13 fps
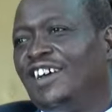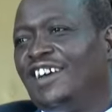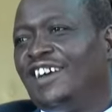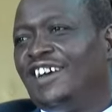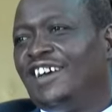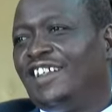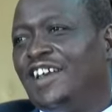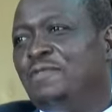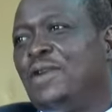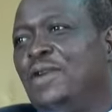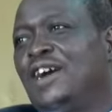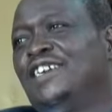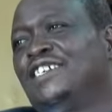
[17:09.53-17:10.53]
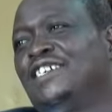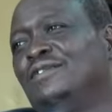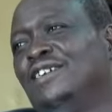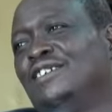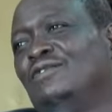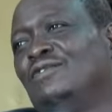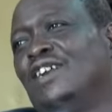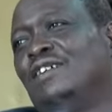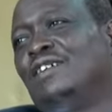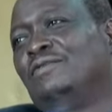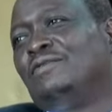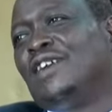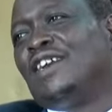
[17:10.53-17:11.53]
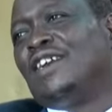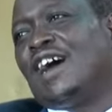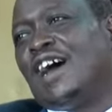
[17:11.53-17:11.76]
the impact is very, very high.